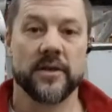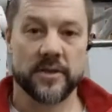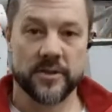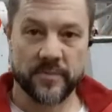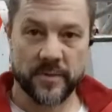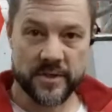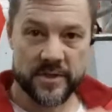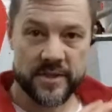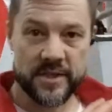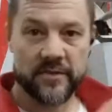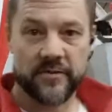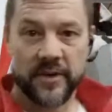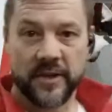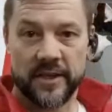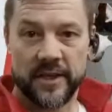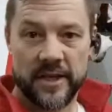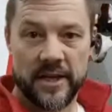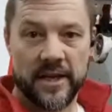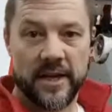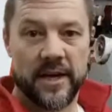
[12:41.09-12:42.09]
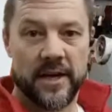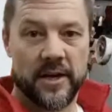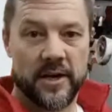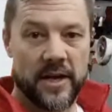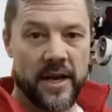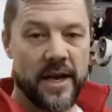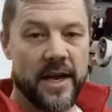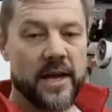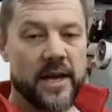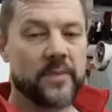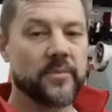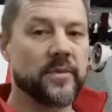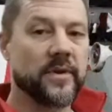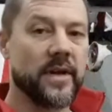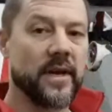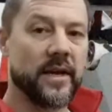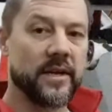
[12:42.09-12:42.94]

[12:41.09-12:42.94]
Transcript: specifically aimed